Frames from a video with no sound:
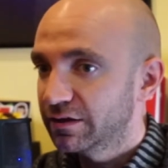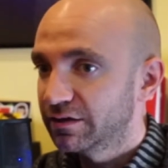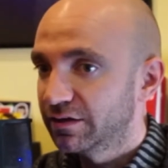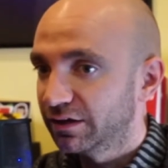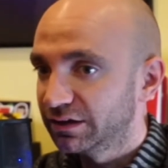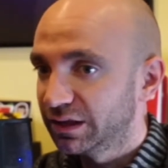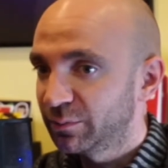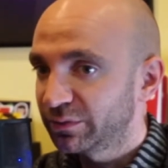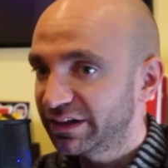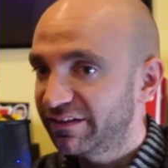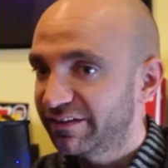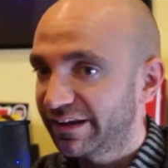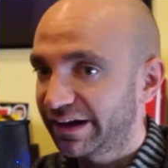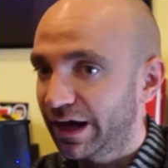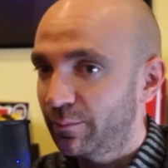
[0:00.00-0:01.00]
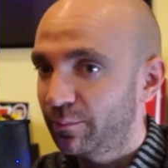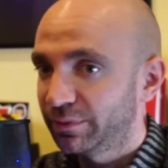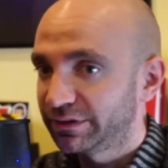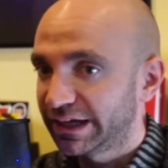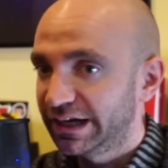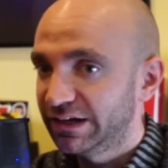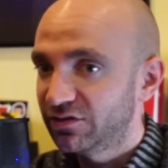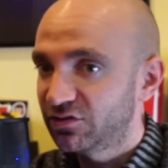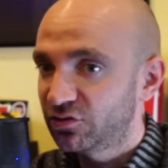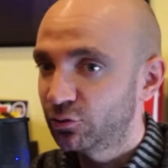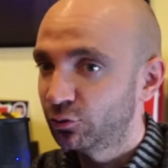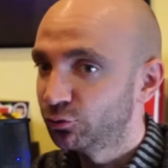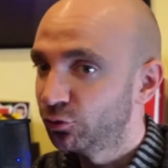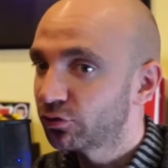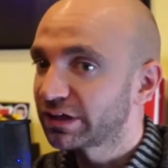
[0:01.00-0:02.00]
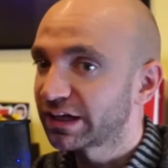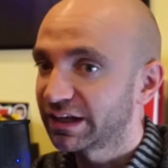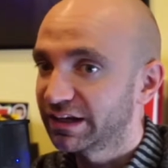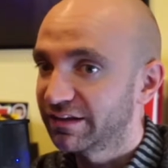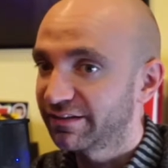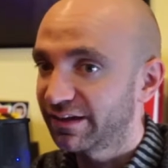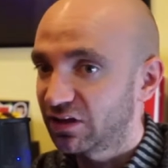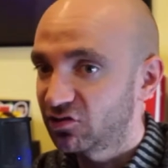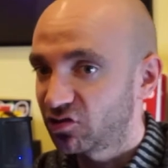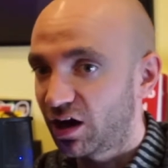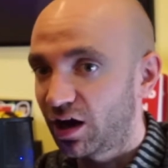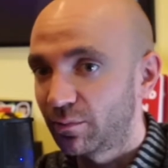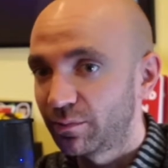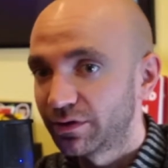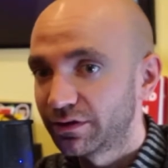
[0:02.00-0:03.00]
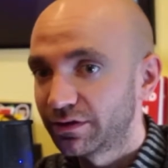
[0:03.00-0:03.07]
deliberately set up planes to look like an inside job.